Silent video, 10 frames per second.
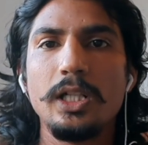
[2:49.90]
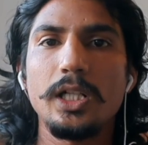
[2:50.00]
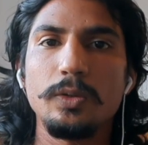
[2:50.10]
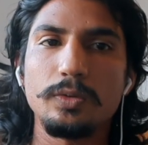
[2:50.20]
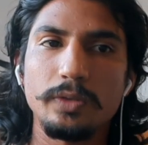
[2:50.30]

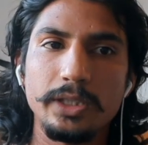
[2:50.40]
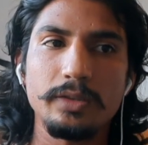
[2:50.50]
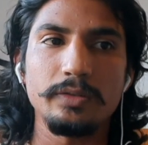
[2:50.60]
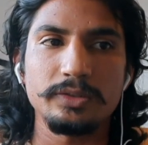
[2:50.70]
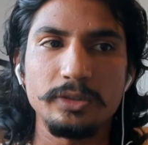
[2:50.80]
how to
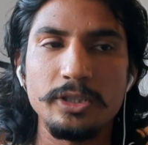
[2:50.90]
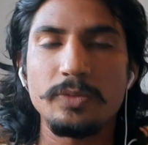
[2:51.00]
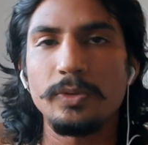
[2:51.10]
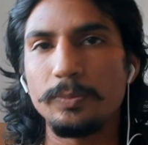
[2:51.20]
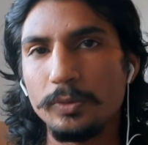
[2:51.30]
write a
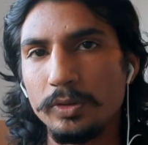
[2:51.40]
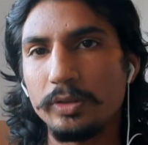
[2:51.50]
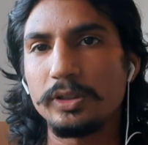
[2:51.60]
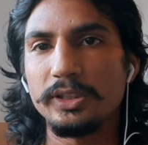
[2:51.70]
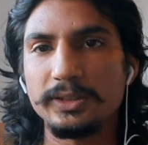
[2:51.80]
research paper
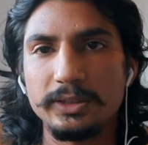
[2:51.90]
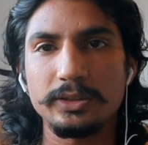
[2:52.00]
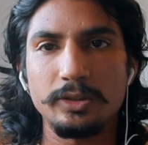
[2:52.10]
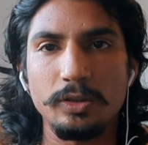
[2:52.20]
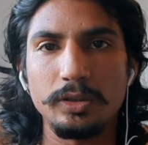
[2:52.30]
or
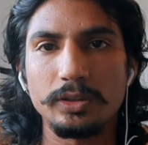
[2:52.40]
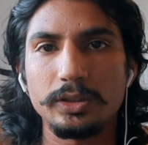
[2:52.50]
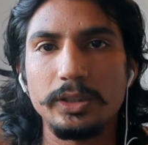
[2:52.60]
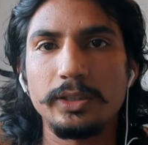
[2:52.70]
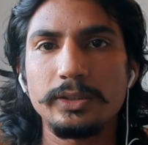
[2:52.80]
thesis and all the
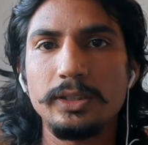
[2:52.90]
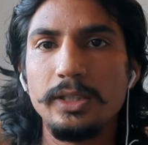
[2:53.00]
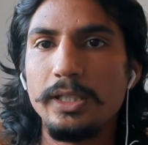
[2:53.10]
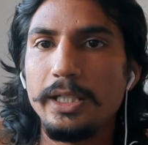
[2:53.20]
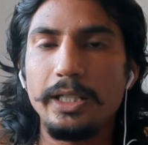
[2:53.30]
thing.
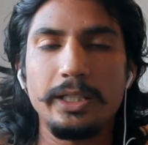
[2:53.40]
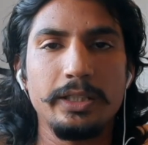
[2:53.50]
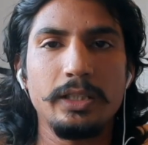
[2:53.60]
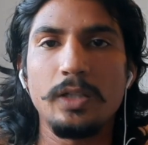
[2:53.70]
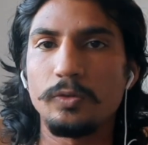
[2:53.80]

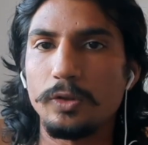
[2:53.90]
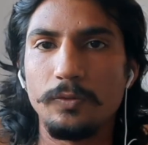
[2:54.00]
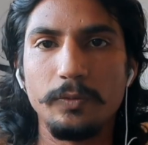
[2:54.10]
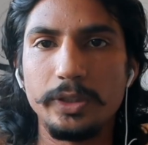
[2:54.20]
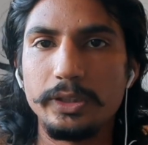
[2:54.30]
And out
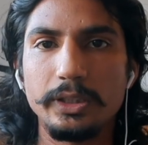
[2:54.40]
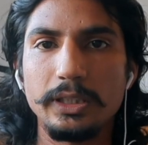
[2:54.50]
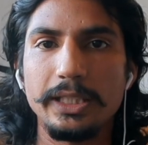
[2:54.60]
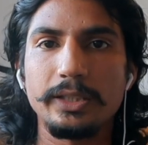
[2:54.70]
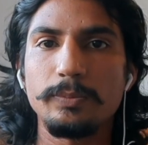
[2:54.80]
of 1 year,
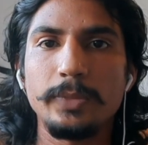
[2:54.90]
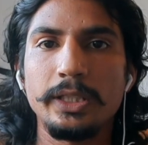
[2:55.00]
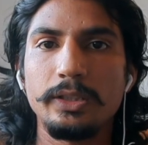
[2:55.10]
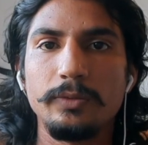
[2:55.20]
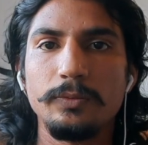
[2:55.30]
like
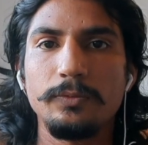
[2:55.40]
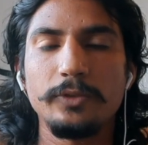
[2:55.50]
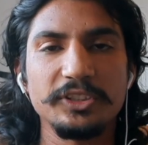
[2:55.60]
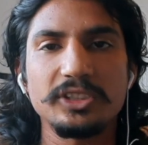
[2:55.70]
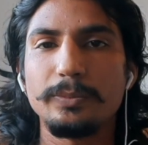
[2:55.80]
my
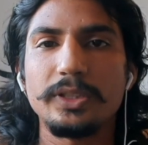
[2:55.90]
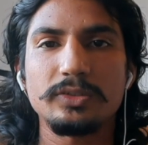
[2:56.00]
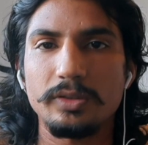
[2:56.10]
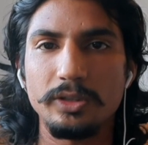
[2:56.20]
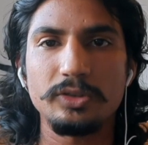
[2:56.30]
first
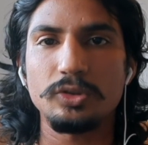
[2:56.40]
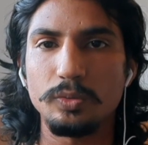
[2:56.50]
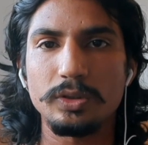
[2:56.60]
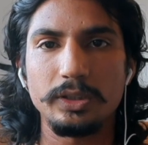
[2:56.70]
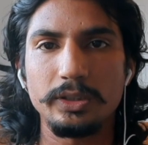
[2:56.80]
semester is
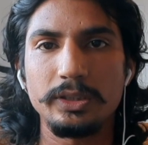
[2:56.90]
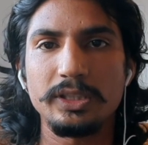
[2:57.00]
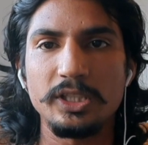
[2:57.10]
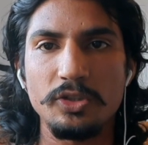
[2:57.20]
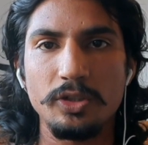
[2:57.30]
totally
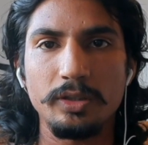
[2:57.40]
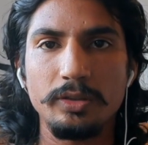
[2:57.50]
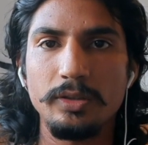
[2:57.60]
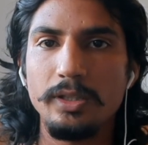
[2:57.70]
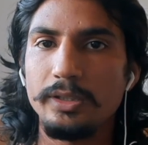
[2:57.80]
teaching.
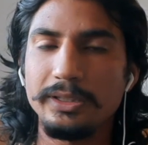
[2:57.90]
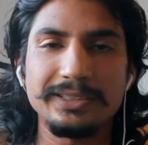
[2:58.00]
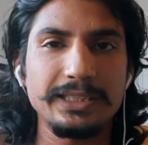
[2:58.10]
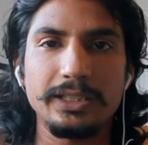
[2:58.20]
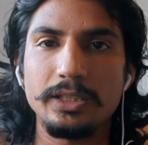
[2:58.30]
The
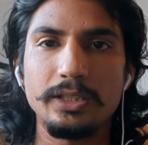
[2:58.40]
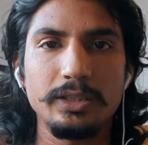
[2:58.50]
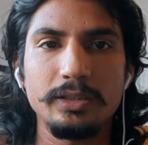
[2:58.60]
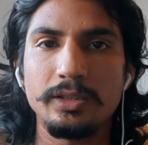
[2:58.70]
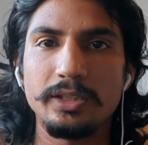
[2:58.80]
second
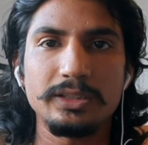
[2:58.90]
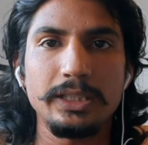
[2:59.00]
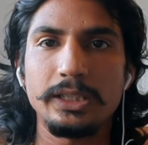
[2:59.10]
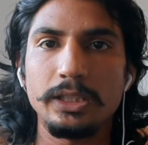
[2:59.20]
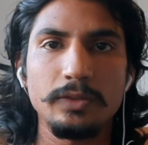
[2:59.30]
year is
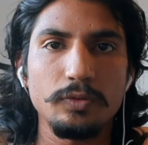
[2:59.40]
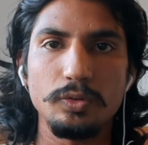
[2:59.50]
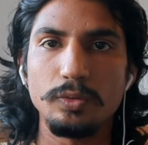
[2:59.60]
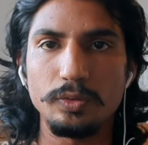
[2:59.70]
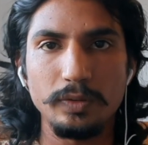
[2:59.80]
like I have to
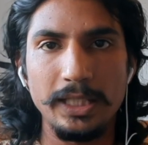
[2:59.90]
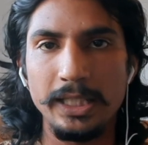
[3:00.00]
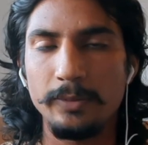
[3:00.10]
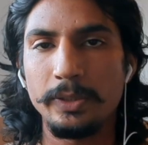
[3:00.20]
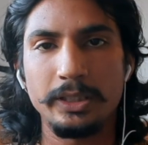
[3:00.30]
go to
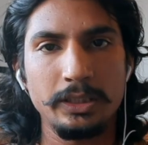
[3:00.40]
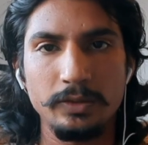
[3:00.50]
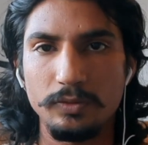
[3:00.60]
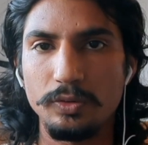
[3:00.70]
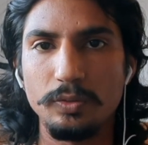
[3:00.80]
lab and I
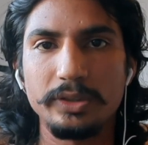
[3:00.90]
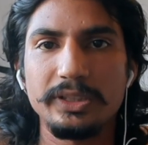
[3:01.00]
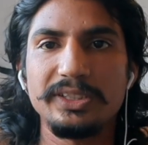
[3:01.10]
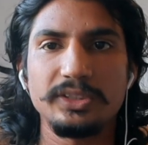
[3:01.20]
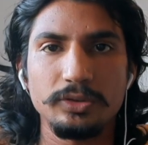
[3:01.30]
have to do a
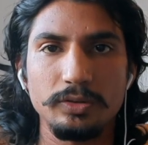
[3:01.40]
thesis